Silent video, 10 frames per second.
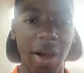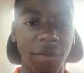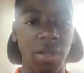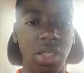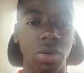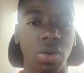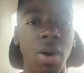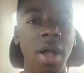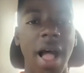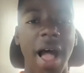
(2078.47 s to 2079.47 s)
efforts through
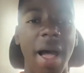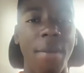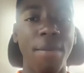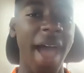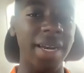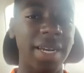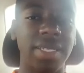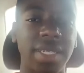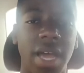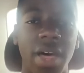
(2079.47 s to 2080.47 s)
uh, magnets
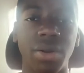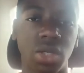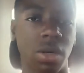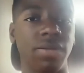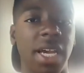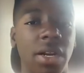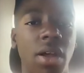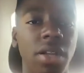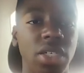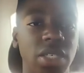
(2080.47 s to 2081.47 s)
and other sort of
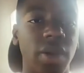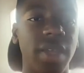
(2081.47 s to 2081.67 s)
technologies. So I